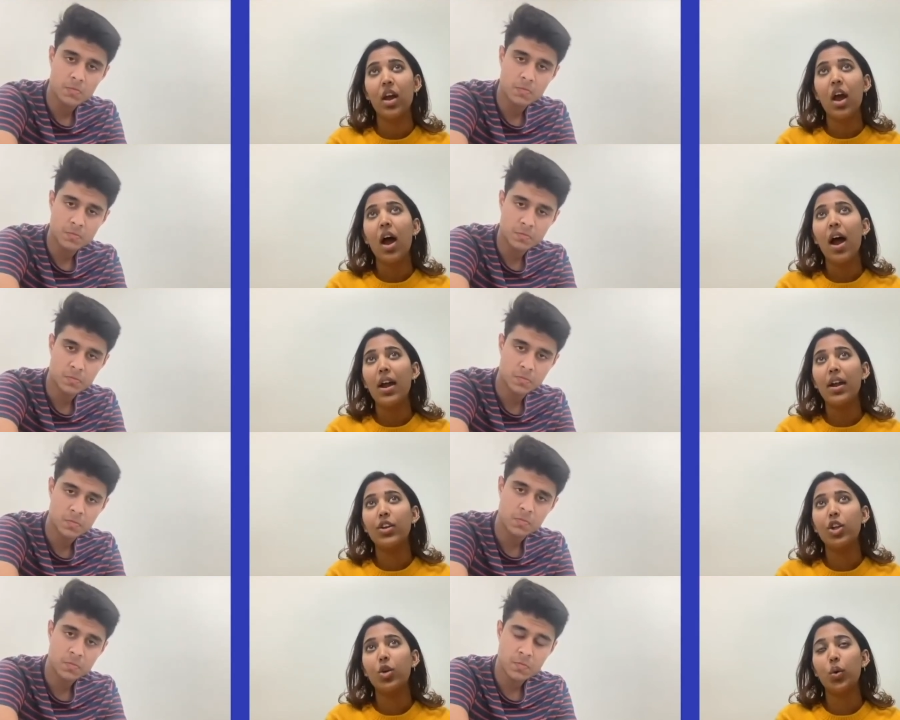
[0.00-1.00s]
Speaker 1: I,
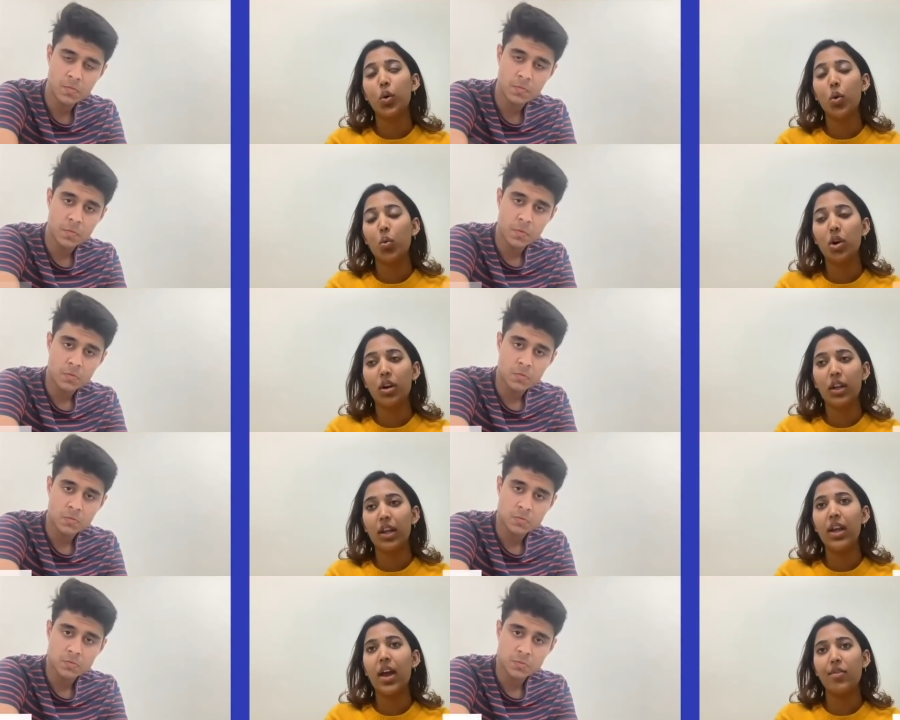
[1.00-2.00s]
you know, we were
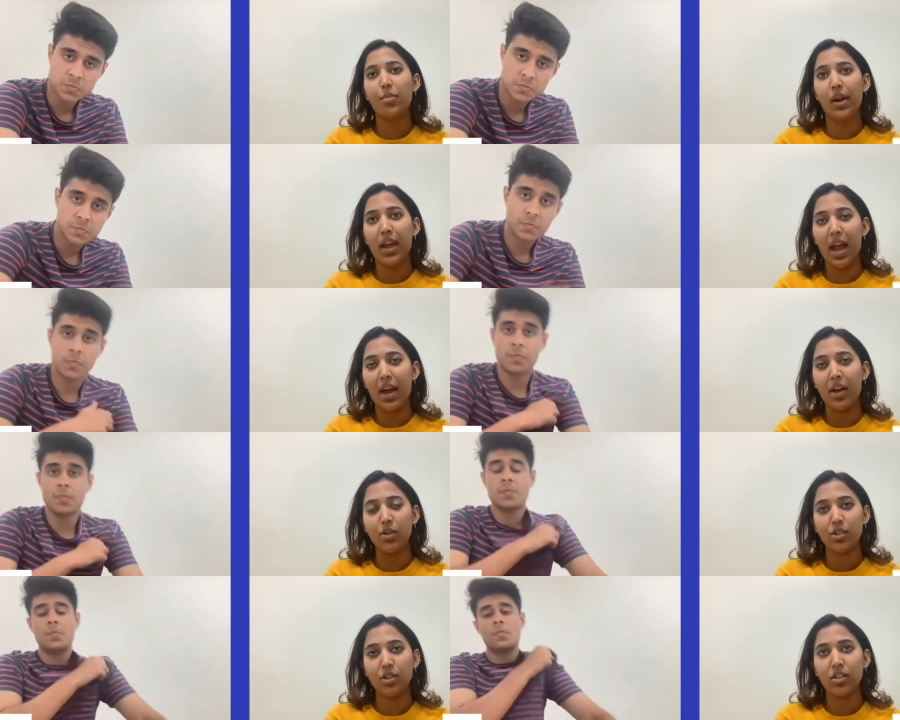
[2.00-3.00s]
working out of my
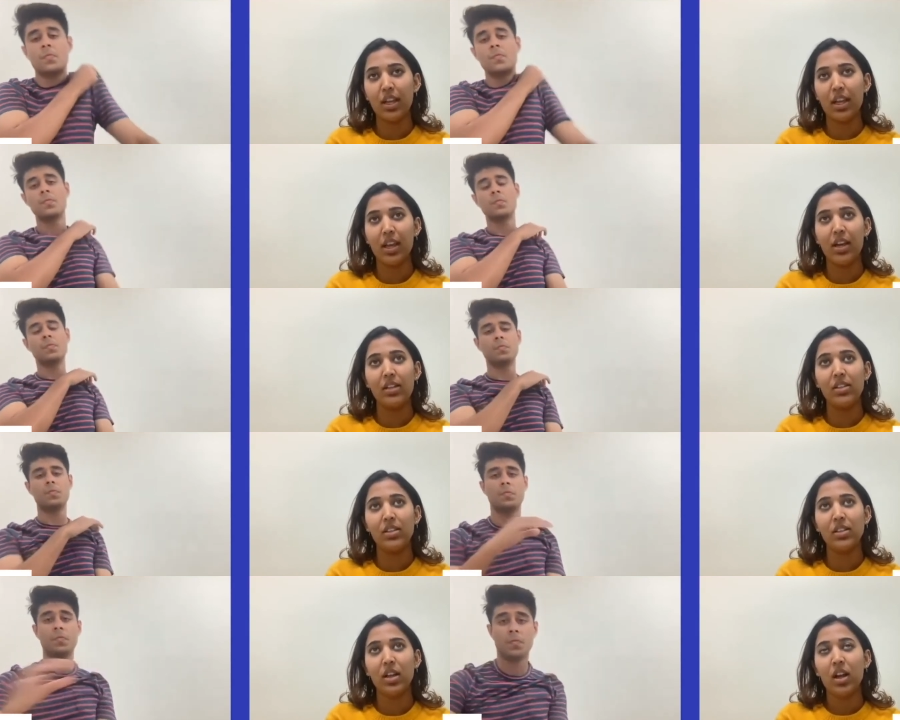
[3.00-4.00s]
house
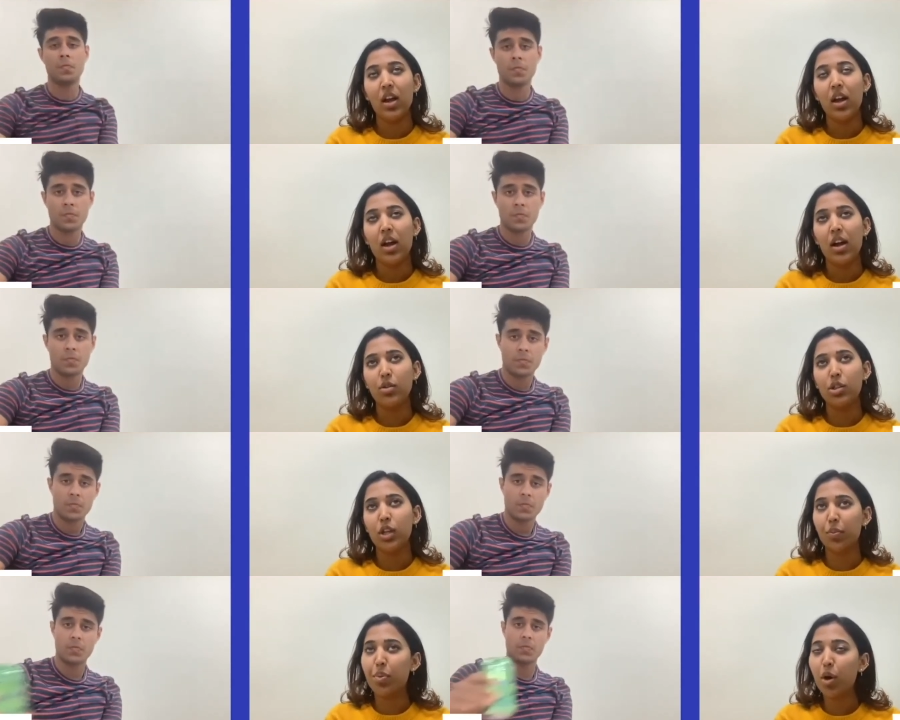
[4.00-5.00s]
and I was
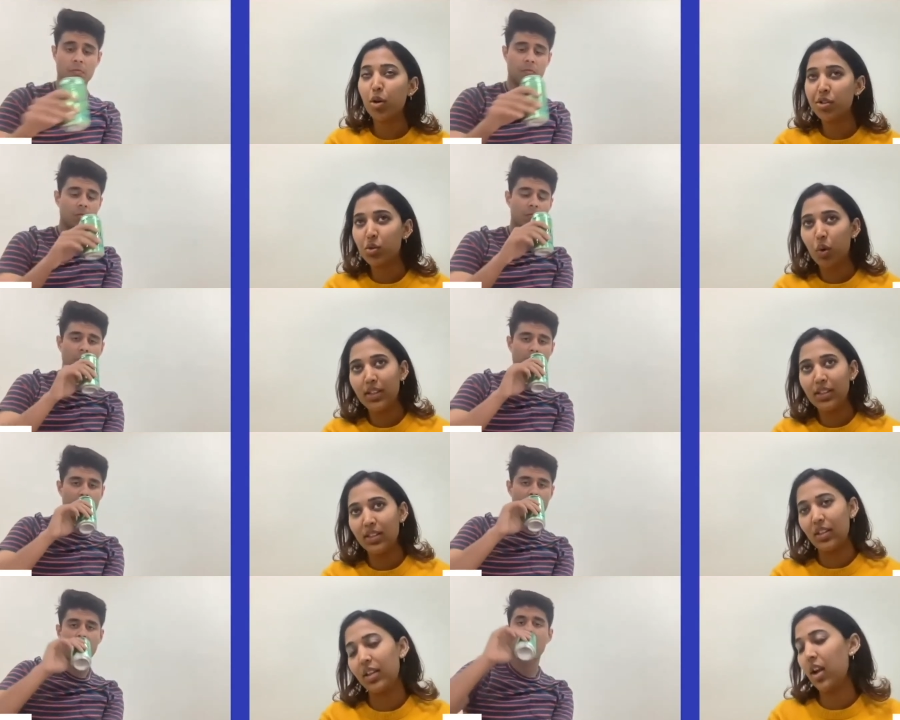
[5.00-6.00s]
like post
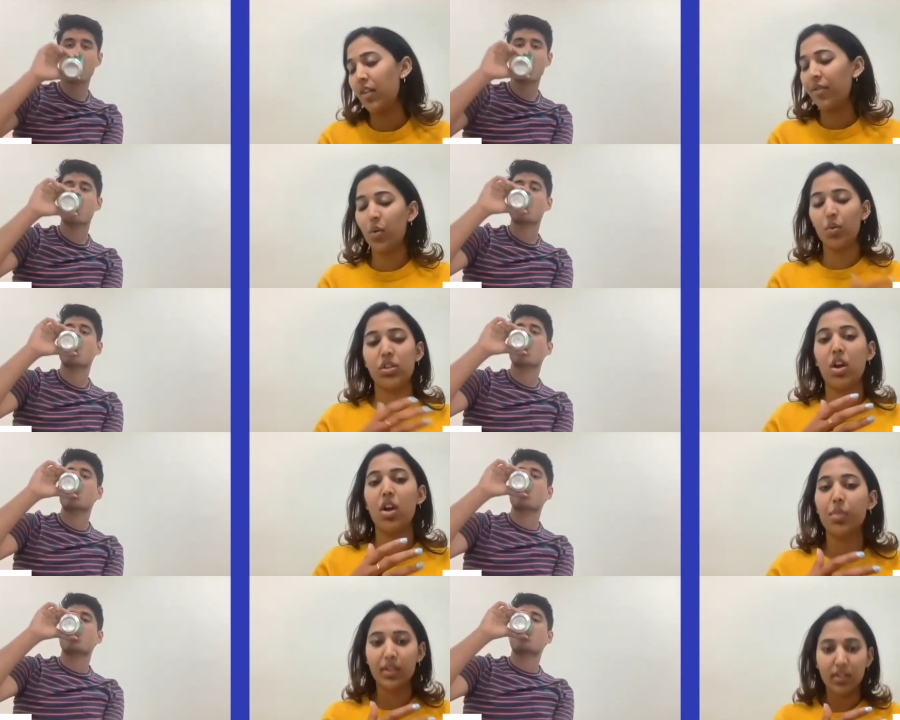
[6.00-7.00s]
YC, and everyone will talk
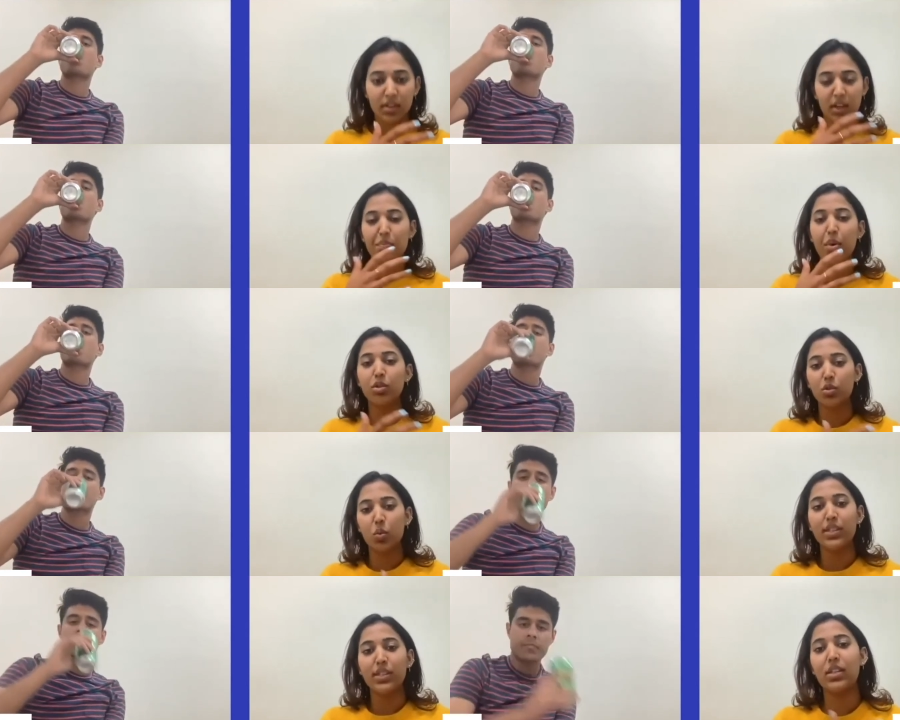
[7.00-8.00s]
about this like post
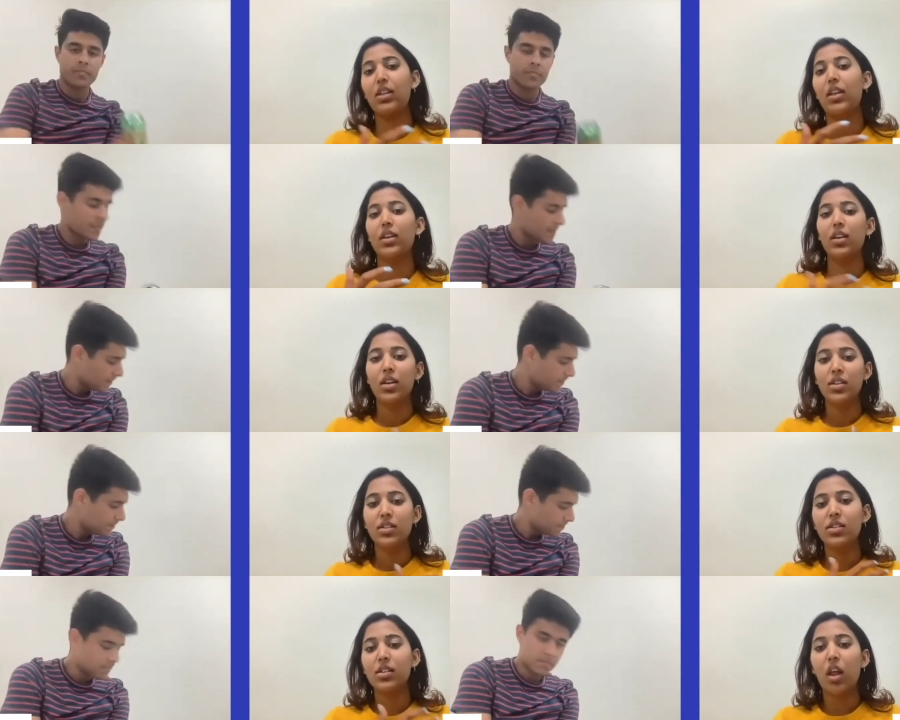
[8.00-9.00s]
YC like
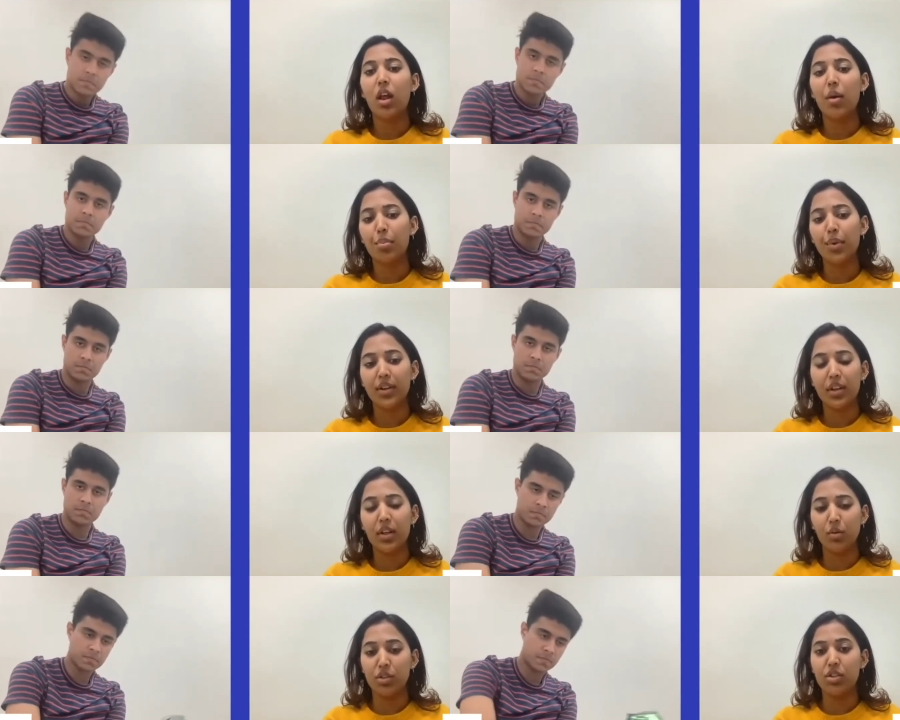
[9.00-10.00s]
slump, and it
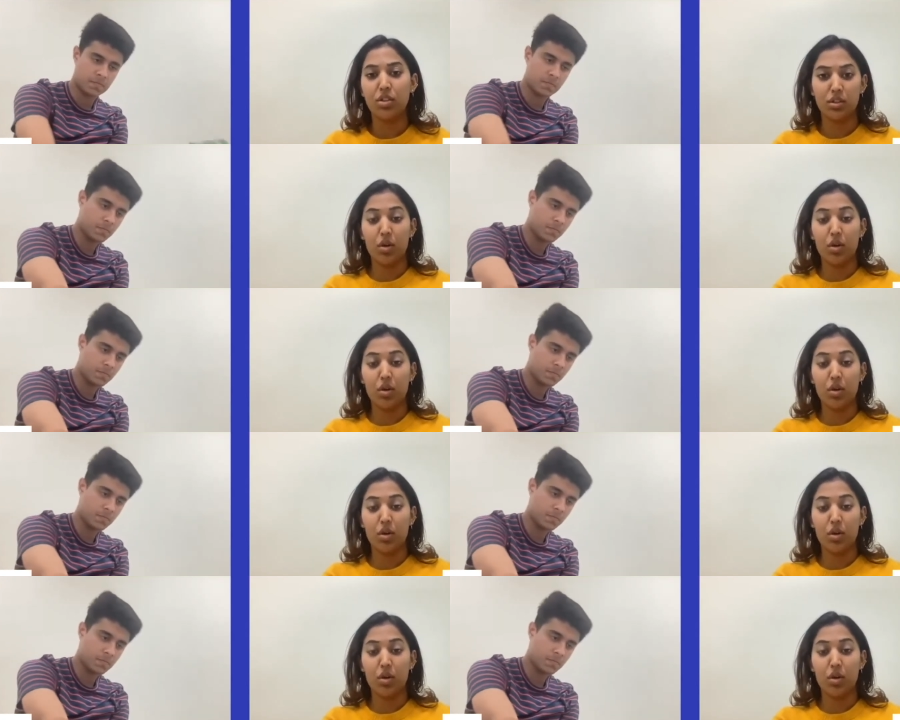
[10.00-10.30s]
was a